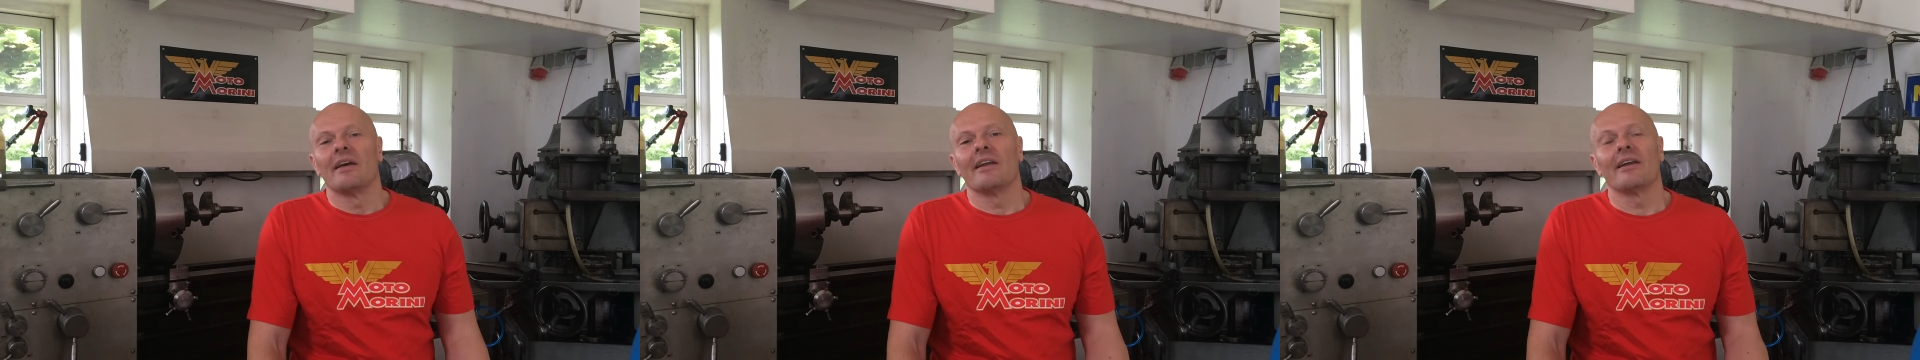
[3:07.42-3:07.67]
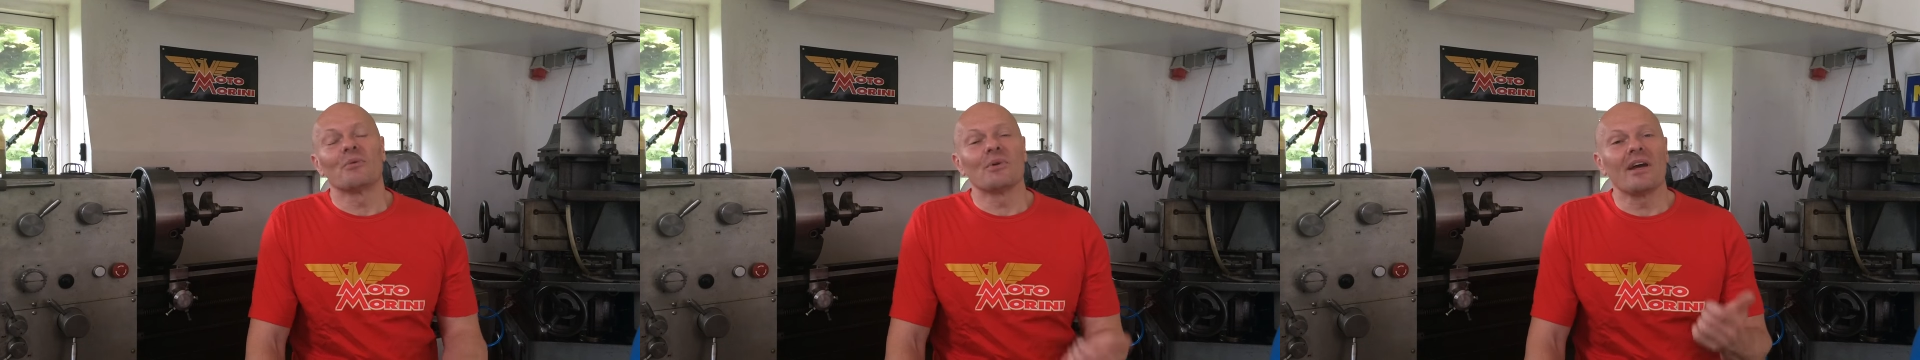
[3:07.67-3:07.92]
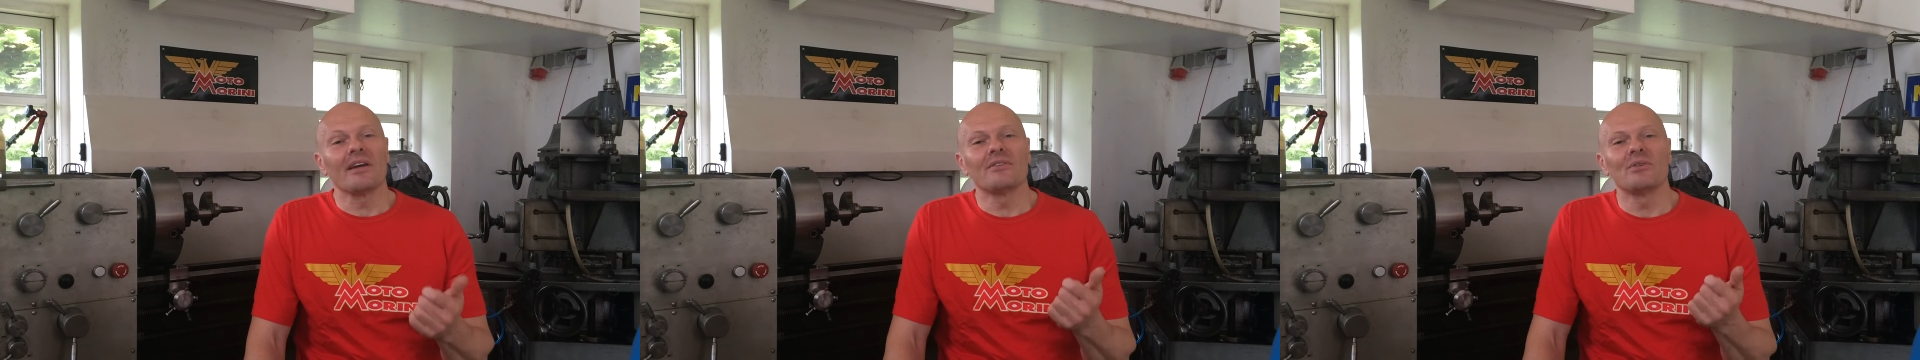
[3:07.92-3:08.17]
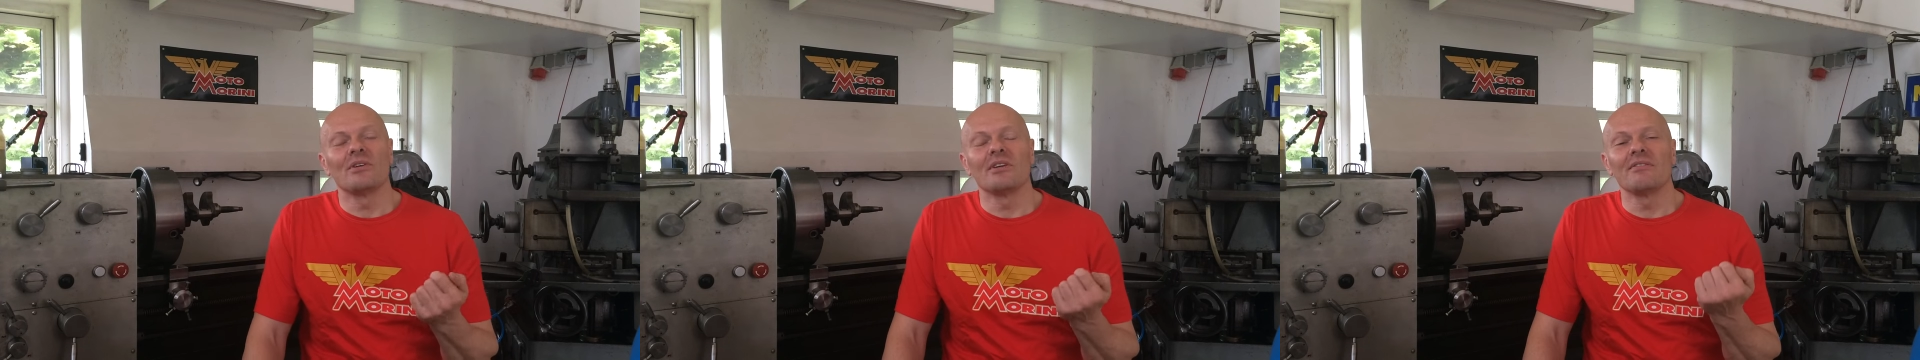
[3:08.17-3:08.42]
And I would like
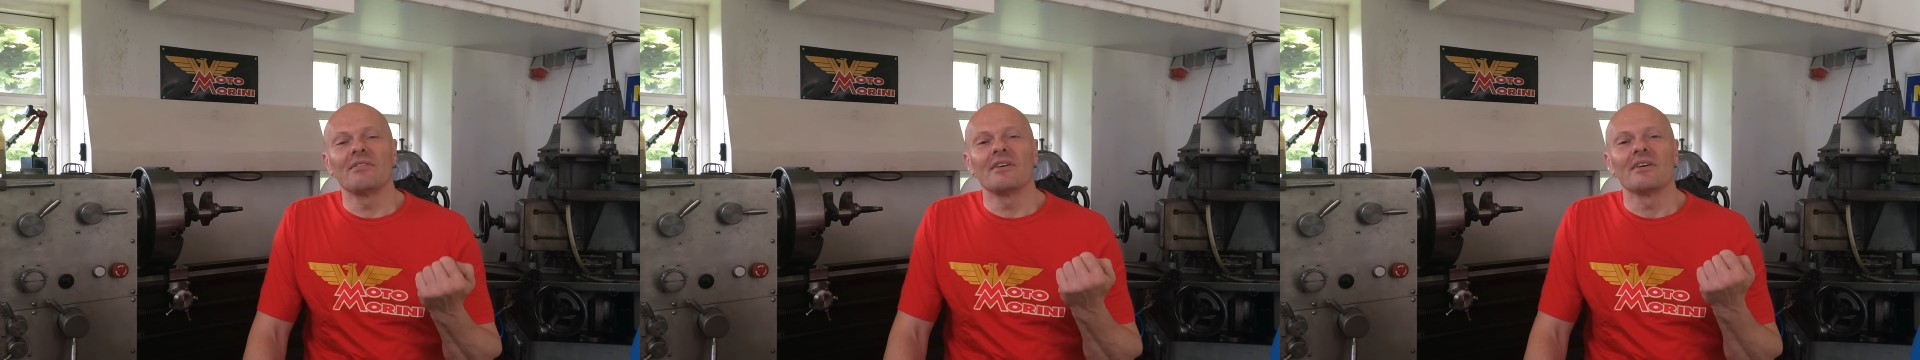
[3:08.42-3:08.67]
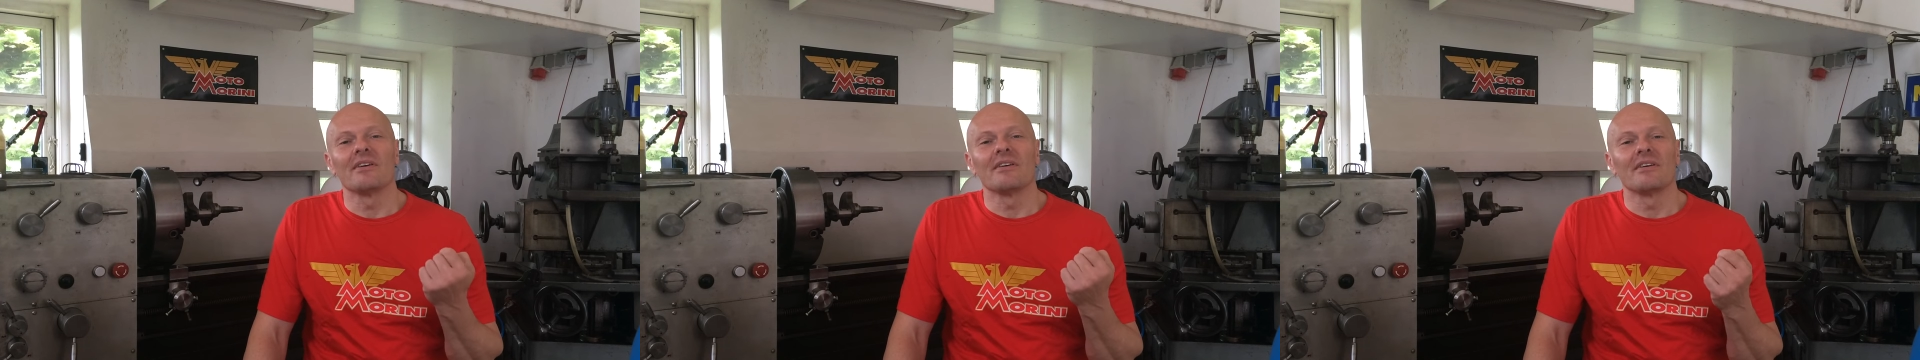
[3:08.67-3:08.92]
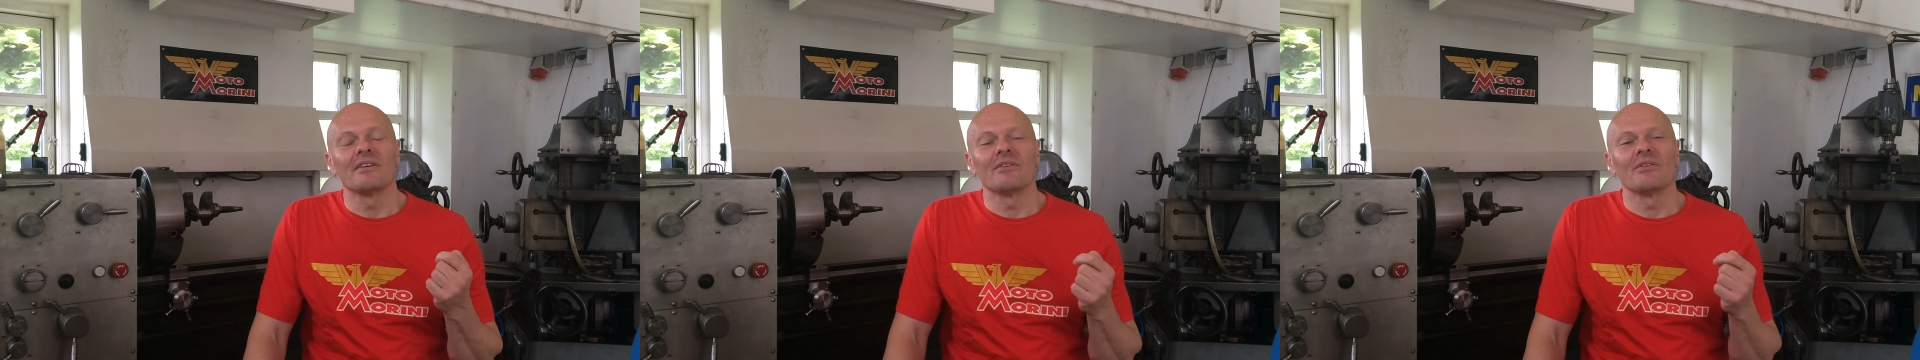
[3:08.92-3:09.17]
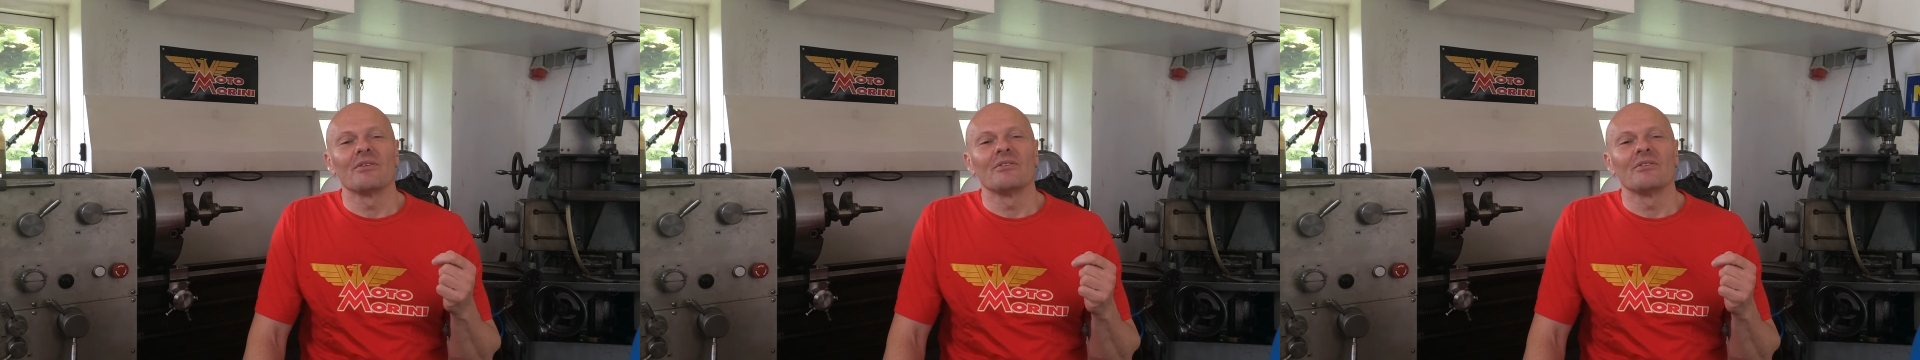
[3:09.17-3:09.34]
to give a